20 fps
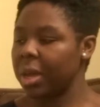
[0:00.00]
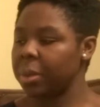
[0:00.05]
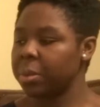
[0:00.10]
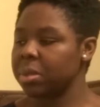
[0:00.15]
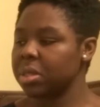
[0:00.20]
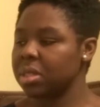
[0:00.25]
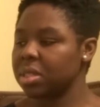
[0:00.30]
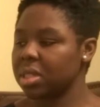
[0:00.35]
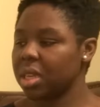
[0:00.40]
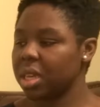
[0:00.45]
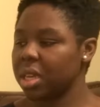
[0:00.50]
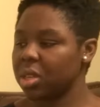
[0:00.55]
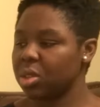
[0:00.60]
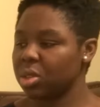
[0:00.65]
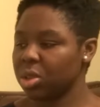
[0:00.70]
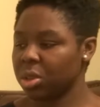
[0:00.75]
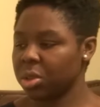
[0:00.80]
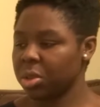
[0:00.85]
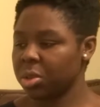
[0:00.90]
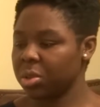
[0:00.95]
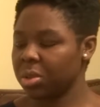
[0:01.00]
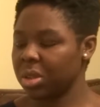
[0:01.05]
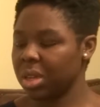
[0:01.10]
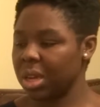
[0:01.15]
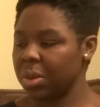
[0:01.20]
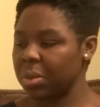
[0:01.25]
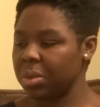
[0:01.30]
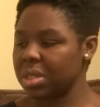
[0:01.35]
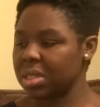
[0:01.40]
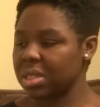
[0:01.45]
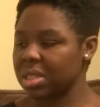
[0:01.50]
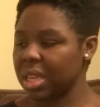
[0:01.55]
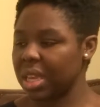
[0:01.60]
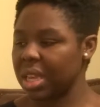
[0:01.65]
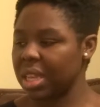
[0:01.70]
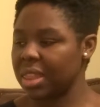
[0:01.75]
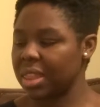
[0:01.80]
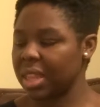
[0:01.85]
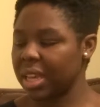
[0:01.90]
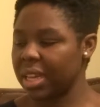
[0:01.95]
I would say no. I would
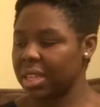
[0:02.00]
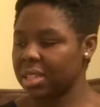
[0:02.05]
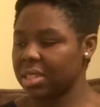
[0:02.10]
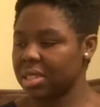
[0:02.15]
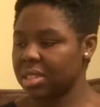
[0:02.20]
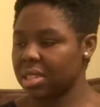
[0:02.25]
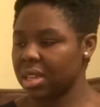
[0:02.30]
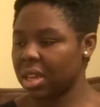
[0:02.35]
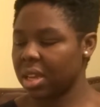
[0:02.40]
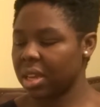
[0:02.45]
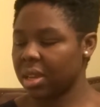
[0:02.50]
say that